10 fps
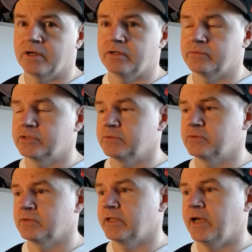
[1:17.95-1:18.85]
I know she
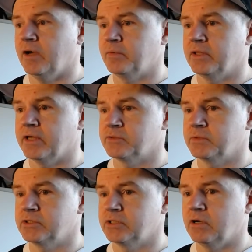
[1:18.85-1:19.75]
was really happy last
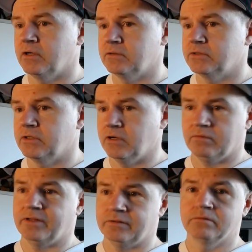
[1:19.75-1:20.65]
week. She got she got a
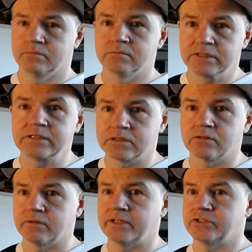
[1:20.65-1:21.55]
rather decent
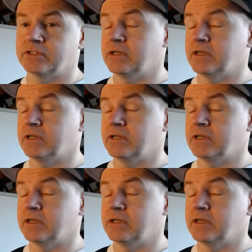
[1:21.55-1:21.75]
donation,